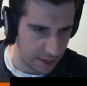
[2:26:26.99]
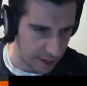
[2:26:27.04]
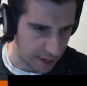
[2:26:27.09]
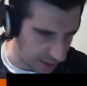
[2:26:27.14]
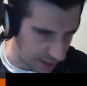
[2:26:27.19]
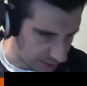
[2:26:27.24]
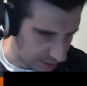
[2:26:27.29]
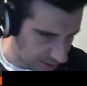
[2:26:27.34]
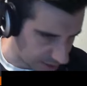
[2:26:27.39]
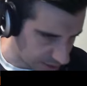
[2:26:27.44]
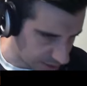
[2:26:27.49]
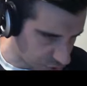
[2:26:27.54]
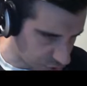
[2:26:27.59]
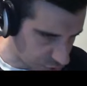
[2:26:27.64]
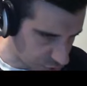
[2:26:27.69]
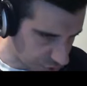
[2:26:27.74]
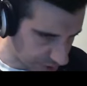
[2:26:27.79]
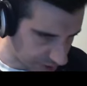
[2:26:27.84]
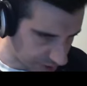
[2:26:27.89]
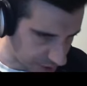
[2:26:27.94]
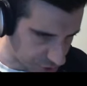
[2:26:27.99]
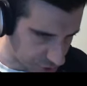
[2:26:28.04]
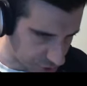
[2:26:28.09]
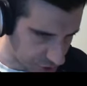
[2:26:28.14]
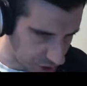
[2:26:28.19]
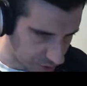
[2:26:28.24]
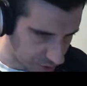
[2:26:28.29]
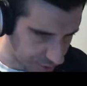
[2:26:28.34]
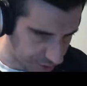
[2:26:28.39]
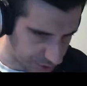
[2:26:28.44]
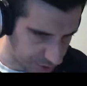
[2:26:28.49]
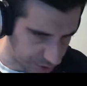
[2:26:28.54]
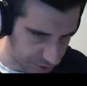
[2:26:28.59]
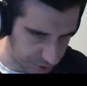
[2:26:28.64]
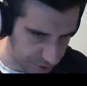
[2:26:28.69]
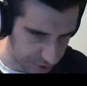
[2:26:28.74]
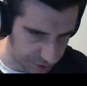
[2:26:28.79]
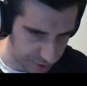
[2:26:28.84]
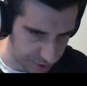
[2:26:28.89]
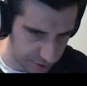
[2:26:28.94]
and this string that just got
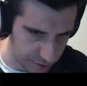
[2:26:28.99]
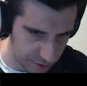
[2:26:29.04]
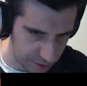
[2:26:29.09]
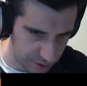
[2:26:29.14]
returned.